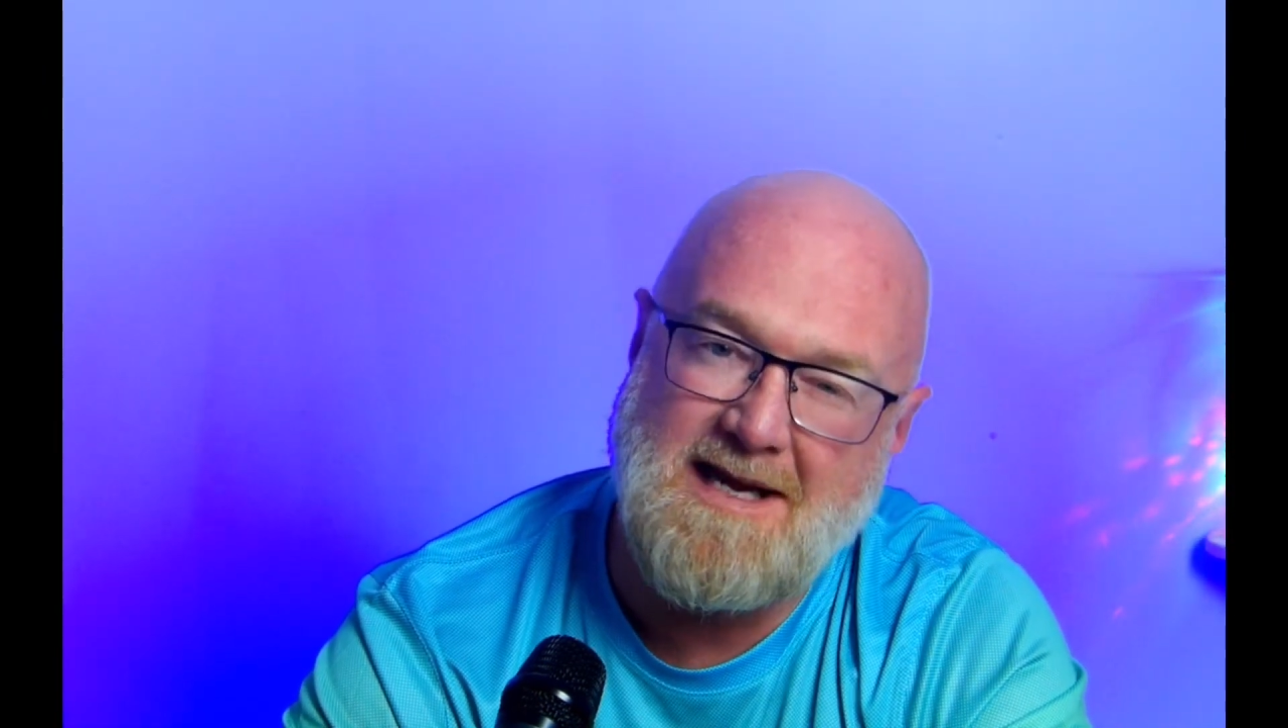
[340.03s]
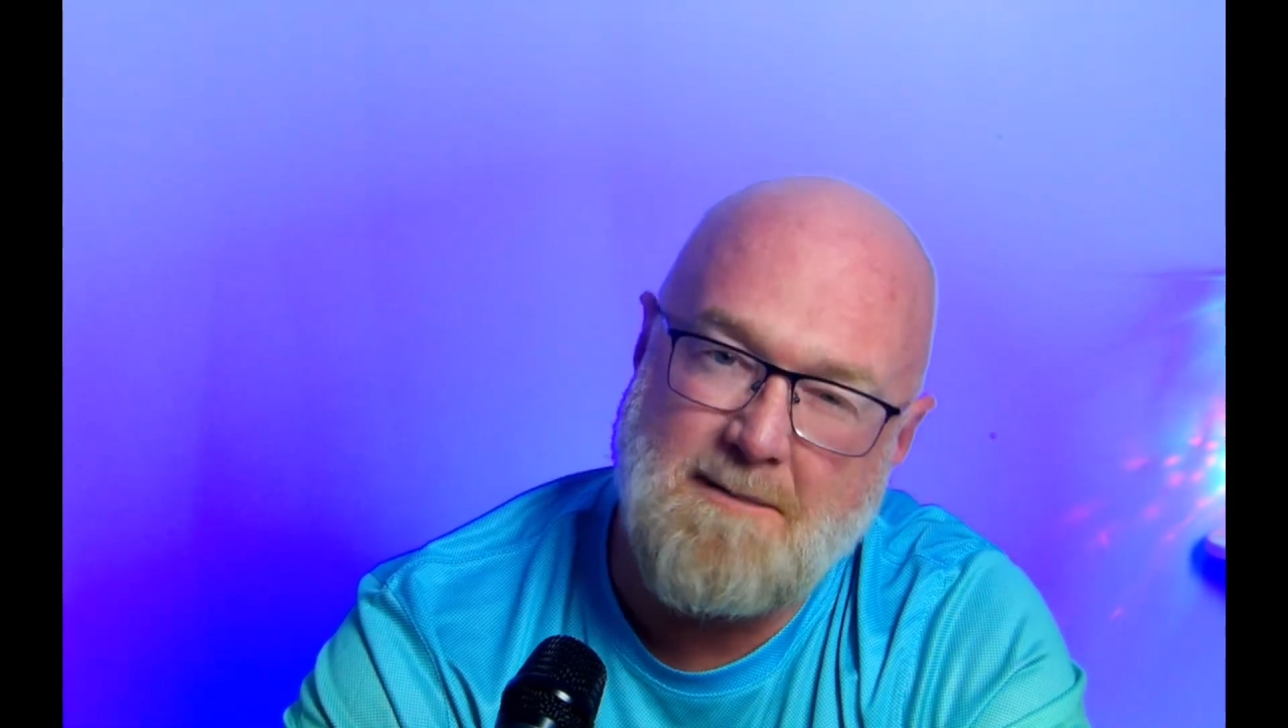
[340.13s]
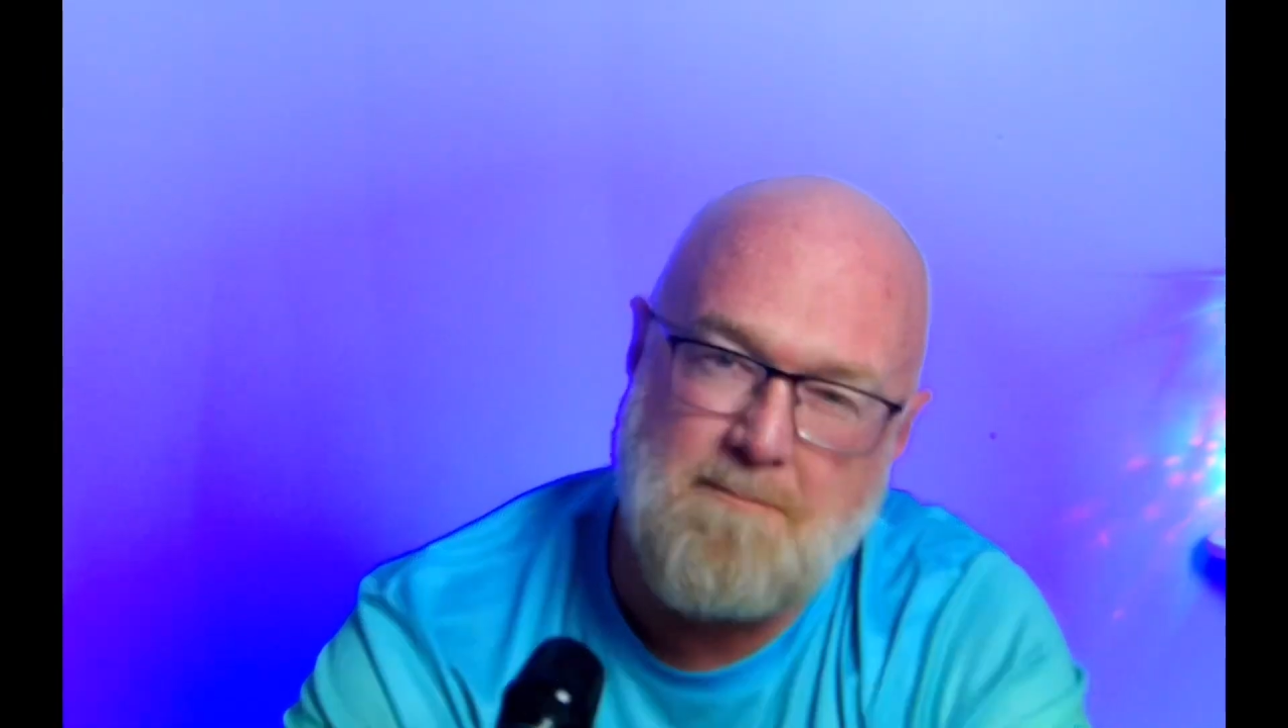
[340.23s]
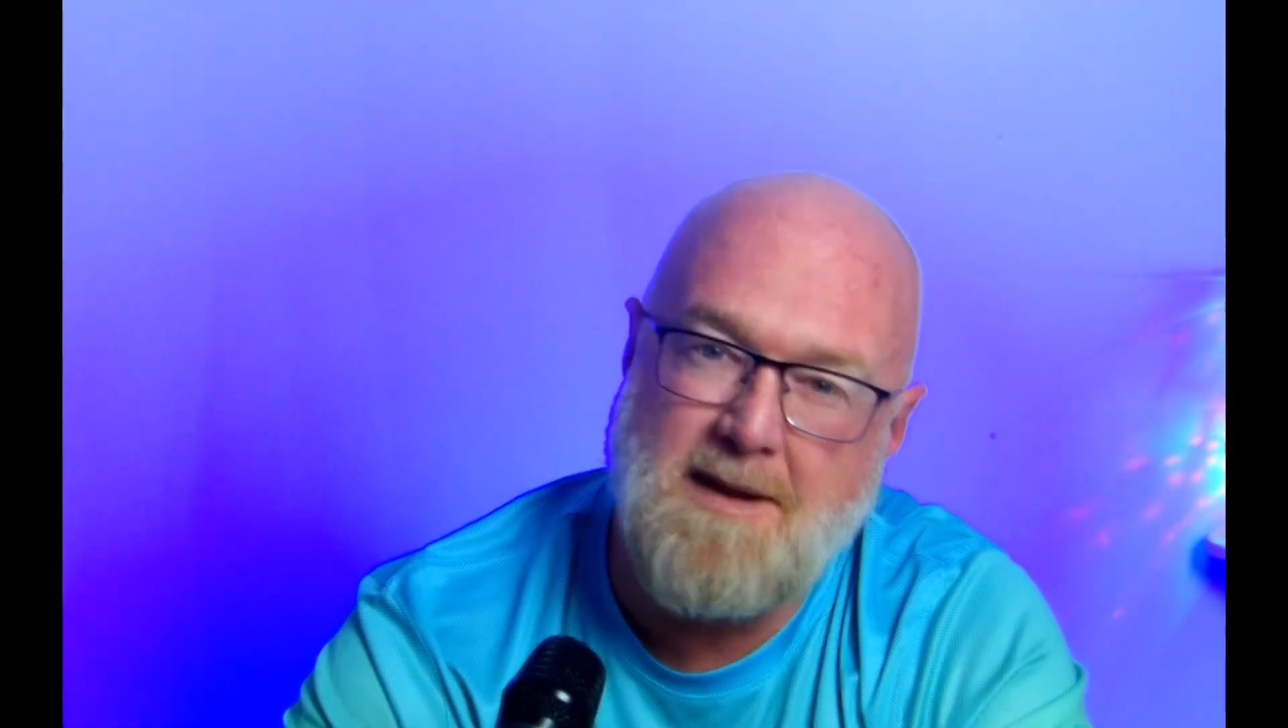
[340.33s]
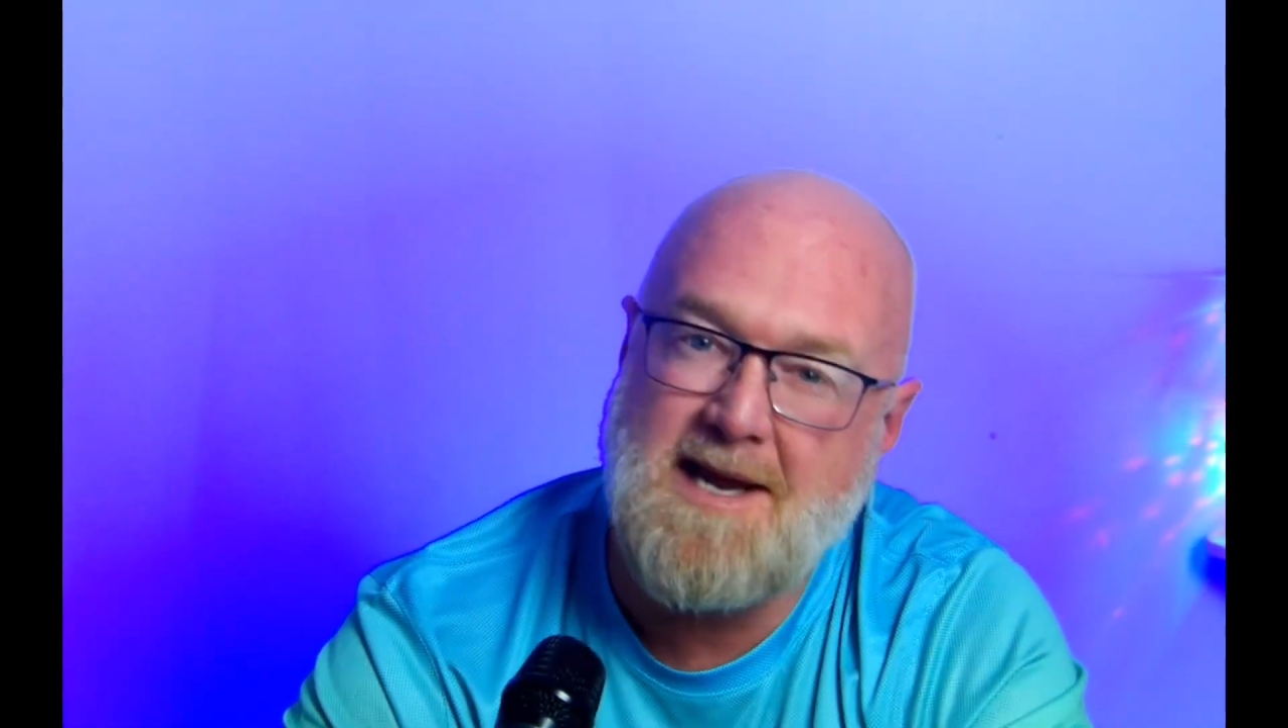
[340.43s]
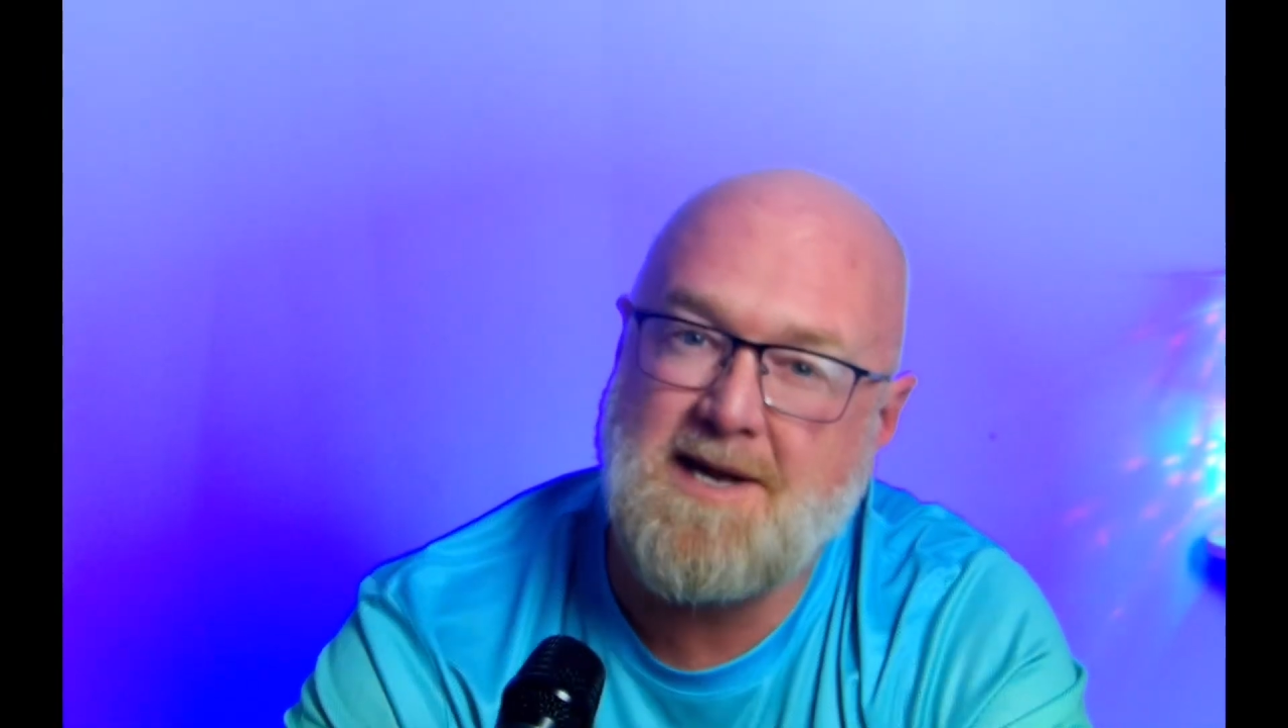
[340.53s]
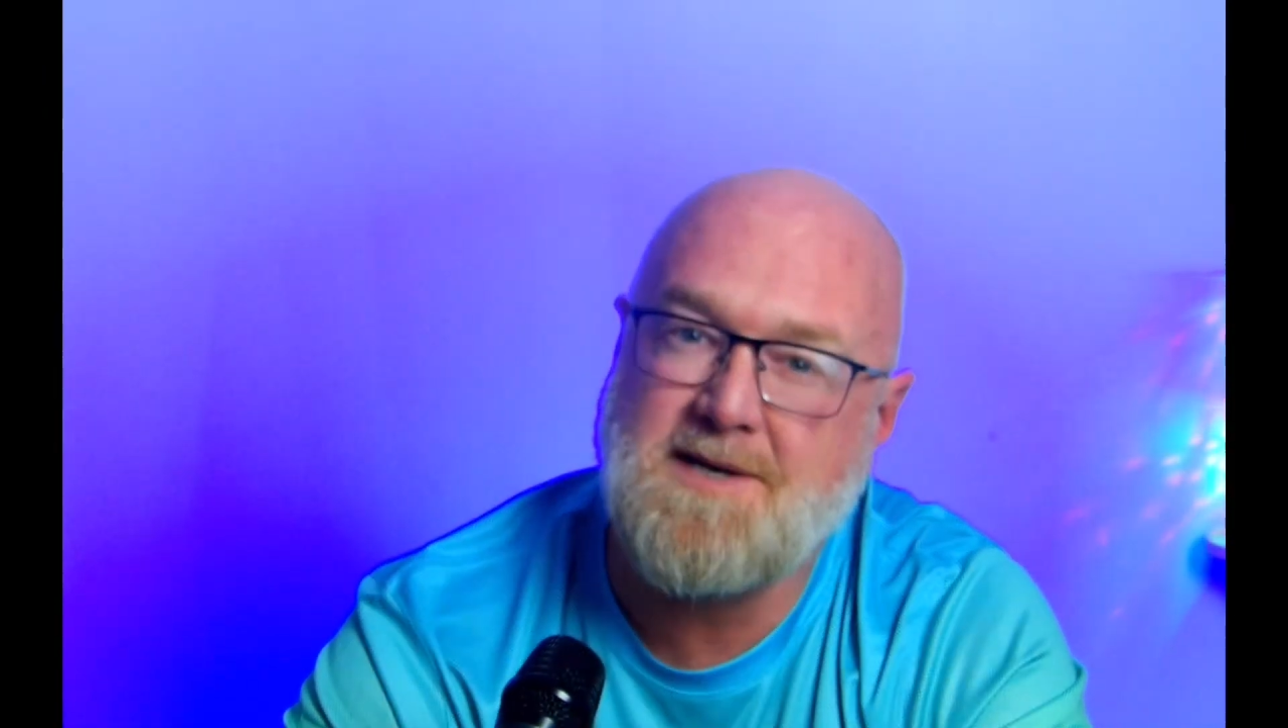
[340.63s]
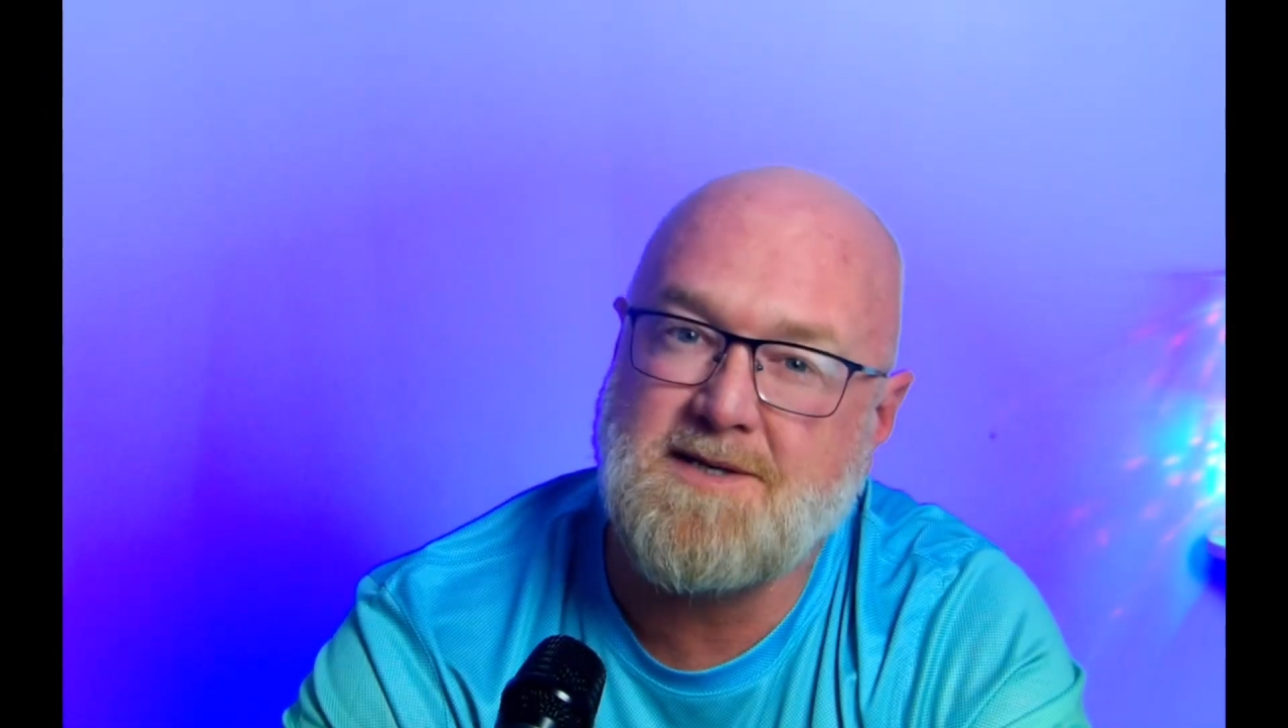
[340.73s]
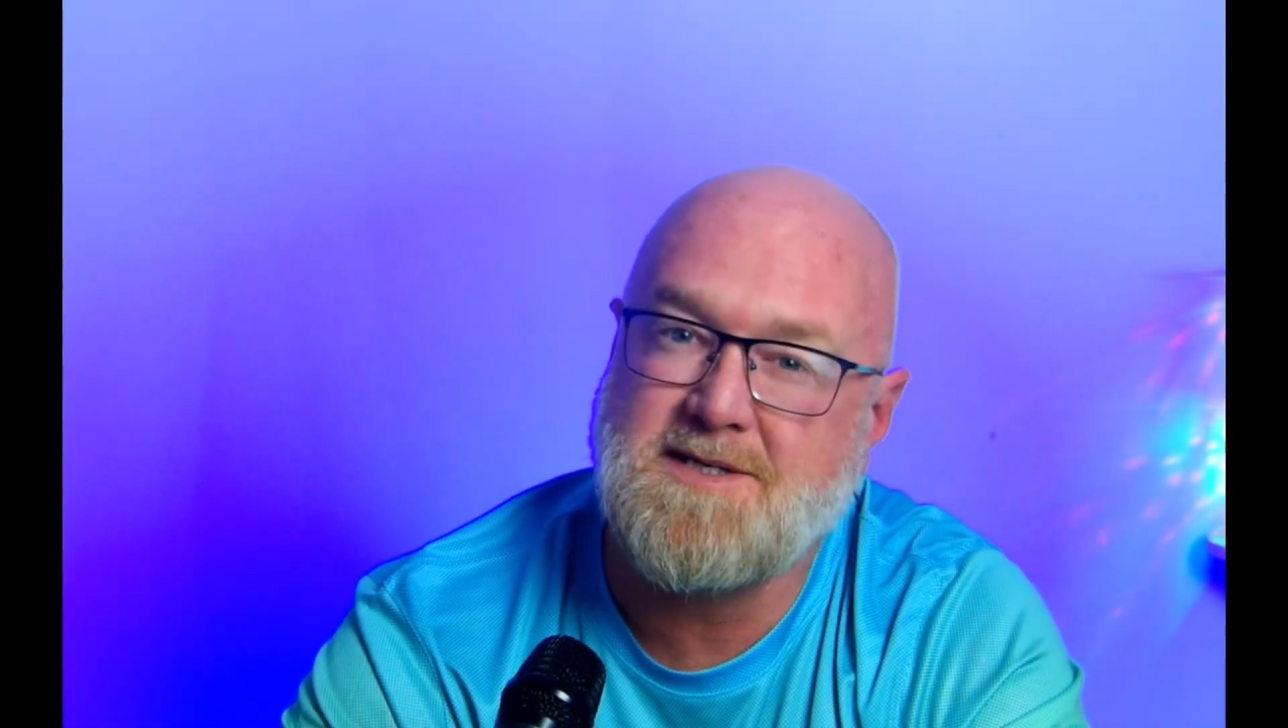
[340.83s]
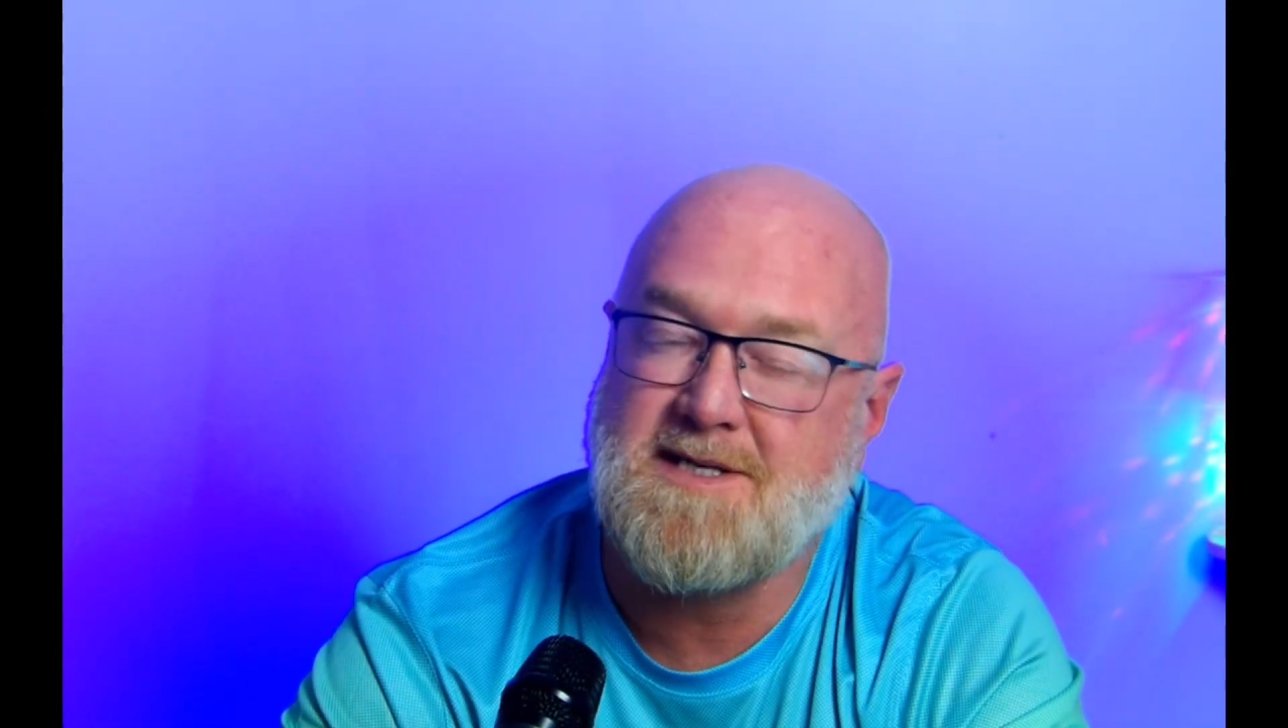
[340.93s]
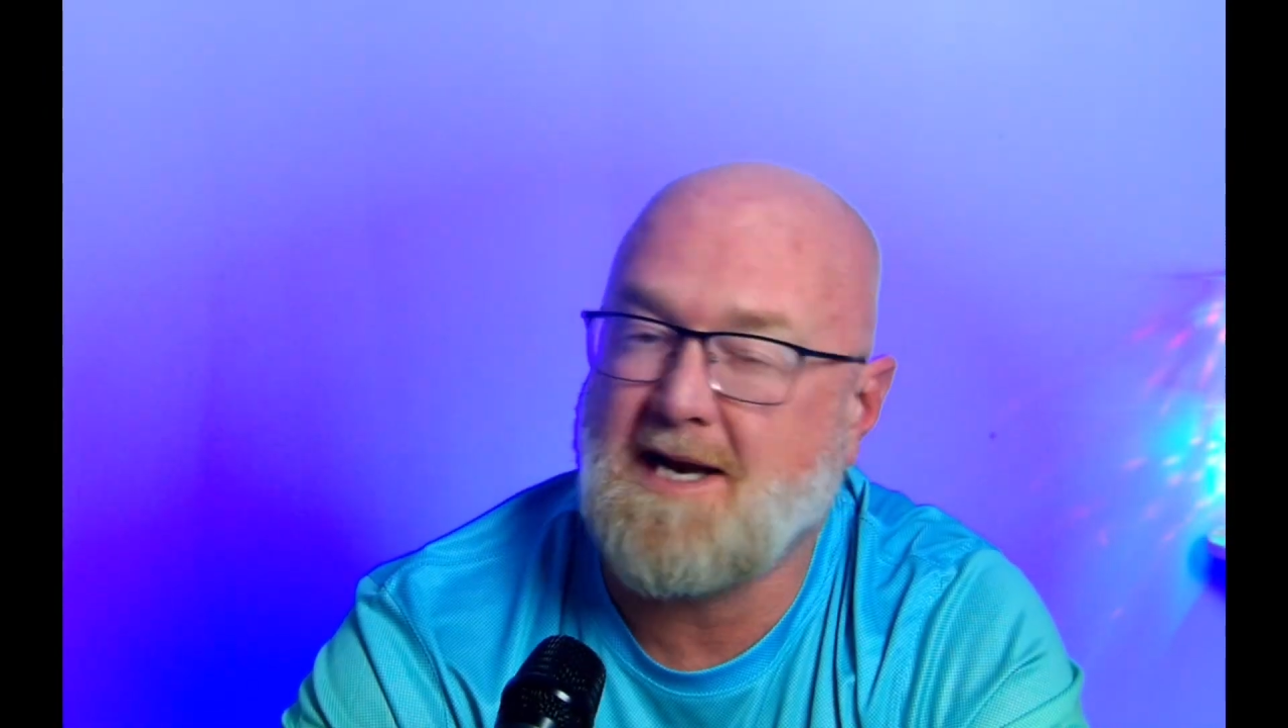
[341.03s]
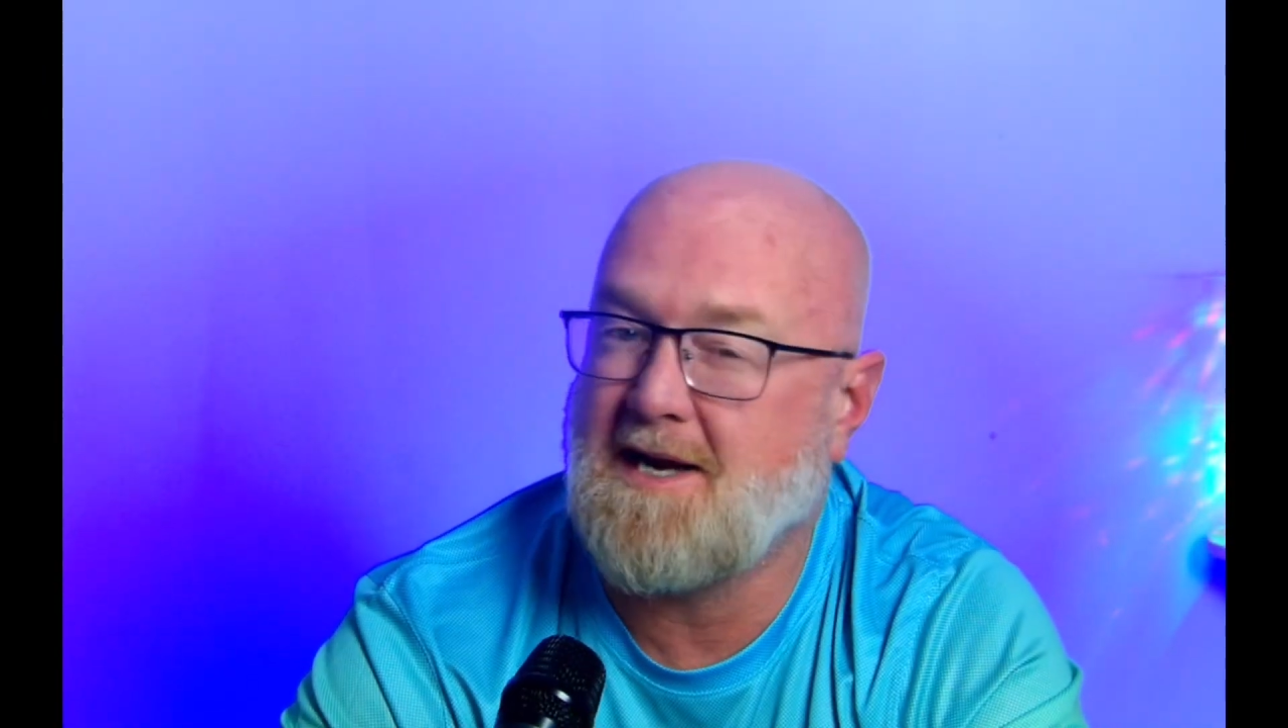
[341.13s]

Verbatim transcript: bends and